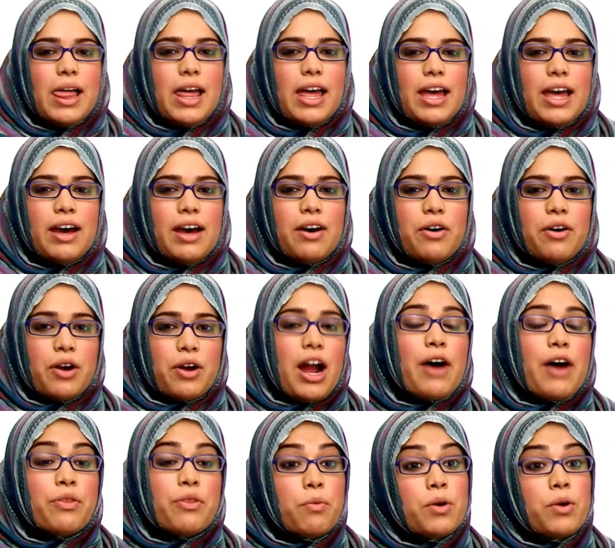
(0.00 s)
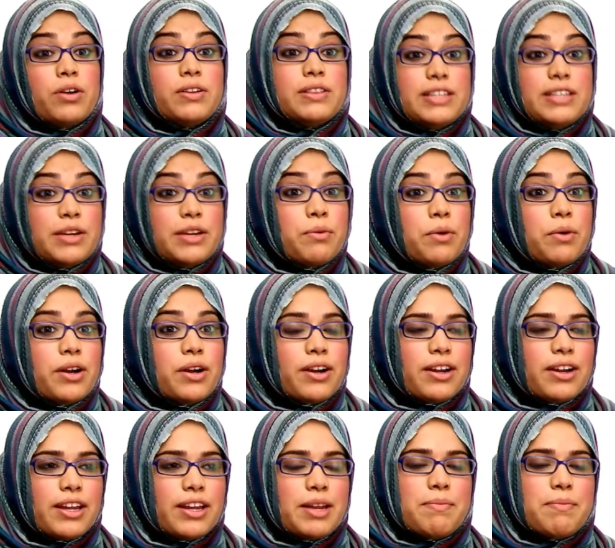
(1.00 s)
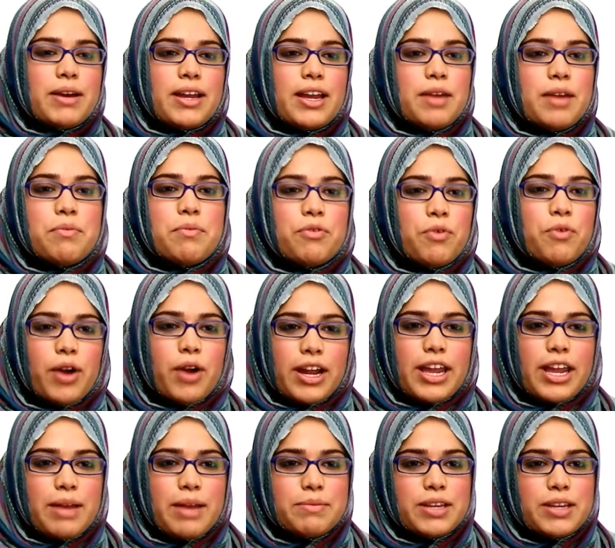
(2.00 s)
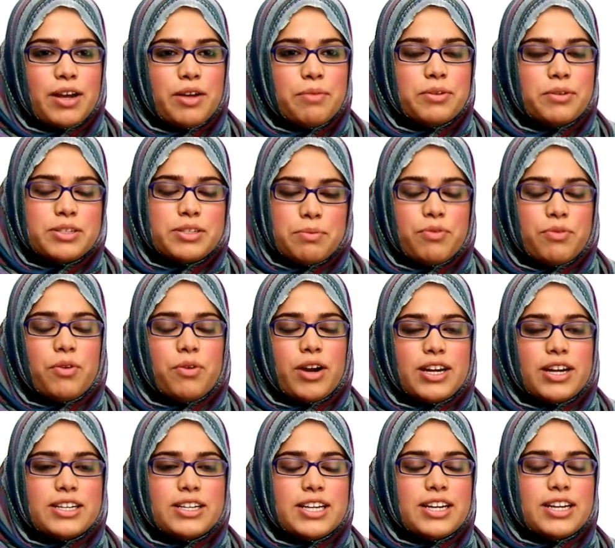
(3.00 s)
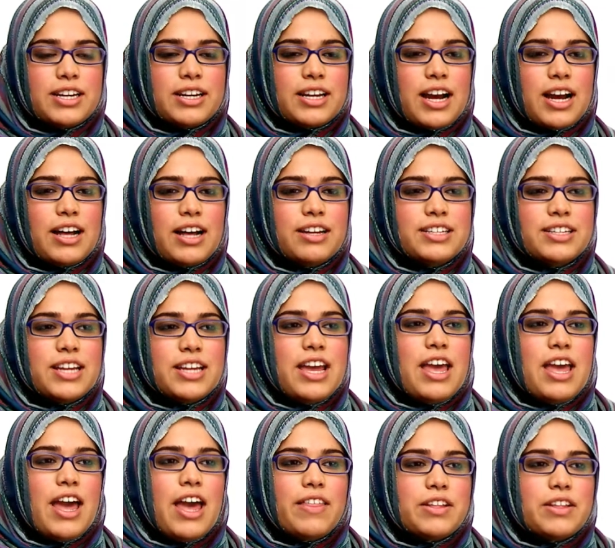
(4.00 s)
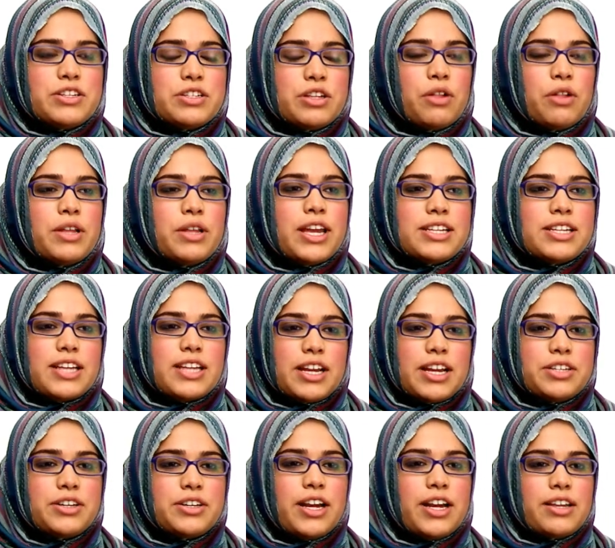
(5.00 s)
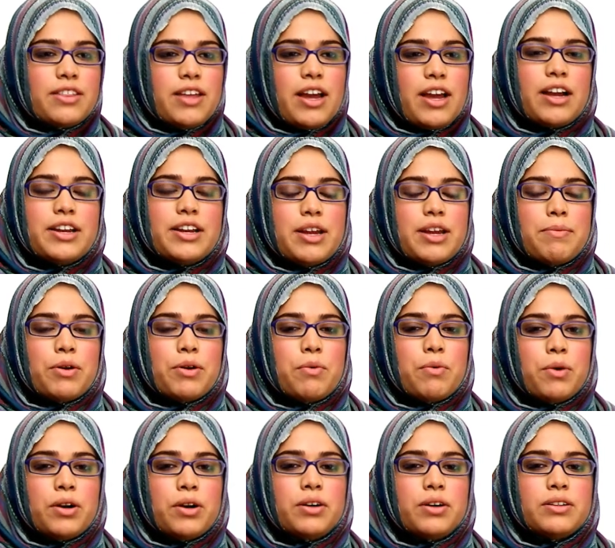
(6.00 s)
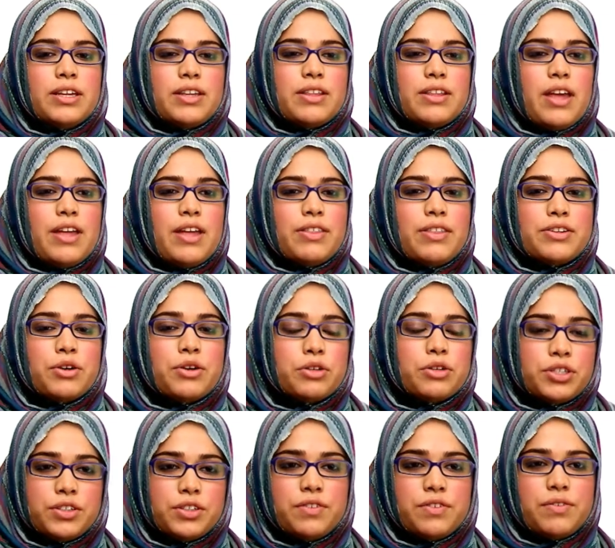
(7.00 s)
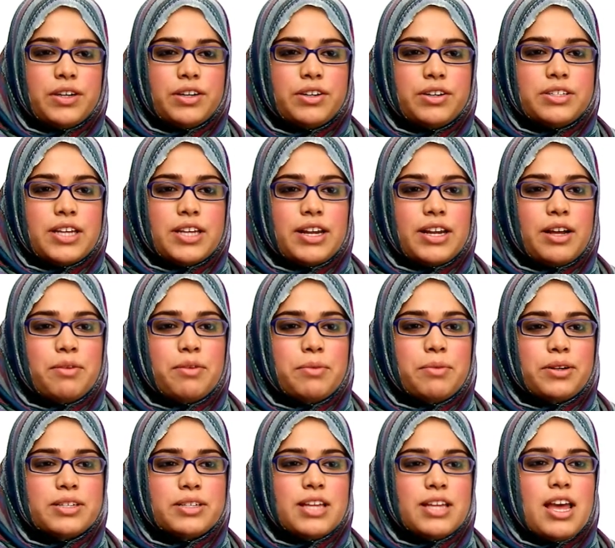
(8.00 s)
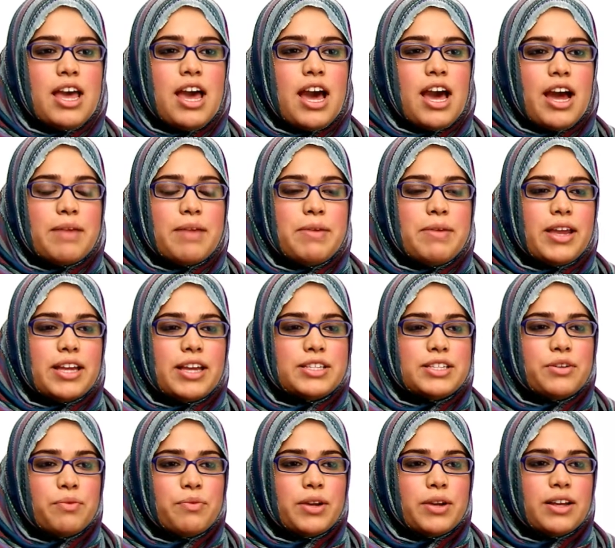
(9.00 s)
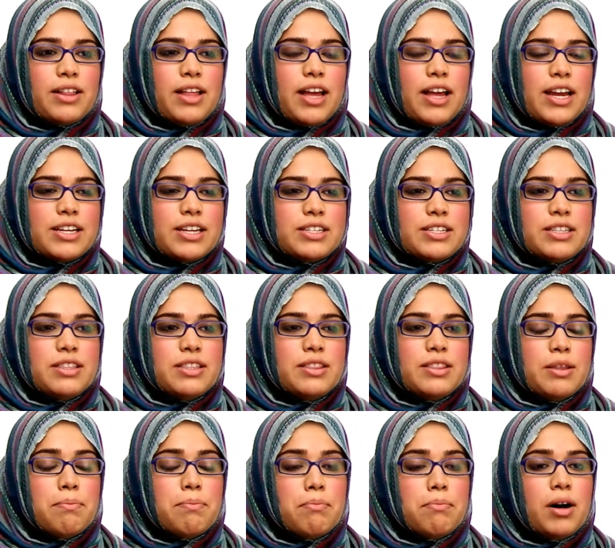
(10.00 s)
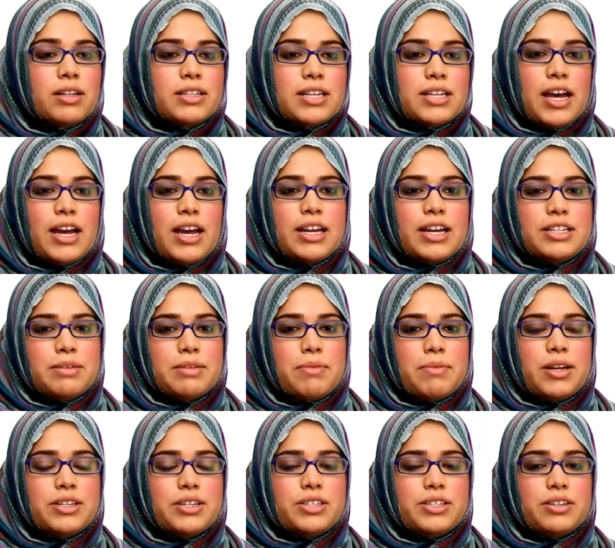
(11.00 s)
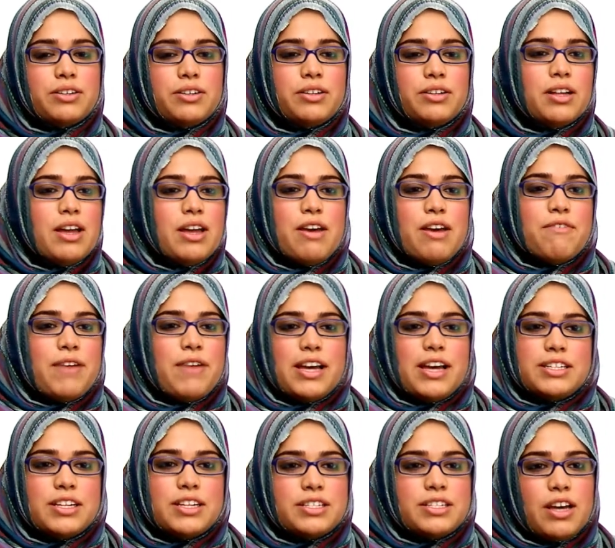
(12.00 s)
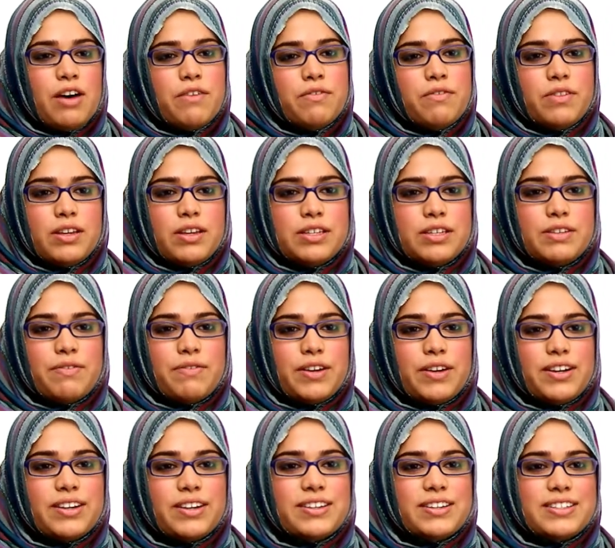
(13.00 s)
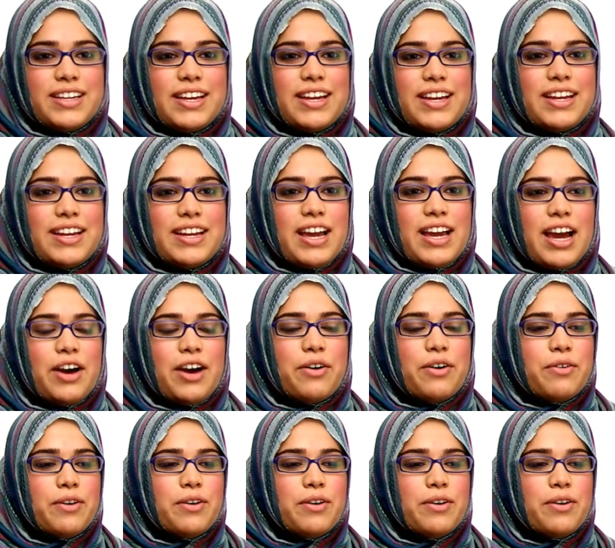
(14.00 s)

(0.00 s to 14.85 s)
uh, or how the world did work in my head before I came to Elmhurst and before I attended college. And then slowly as I entered the academic world and, and the social spheres at Elmhurst, I began to realize the multi-dimensional facets of these spheres and how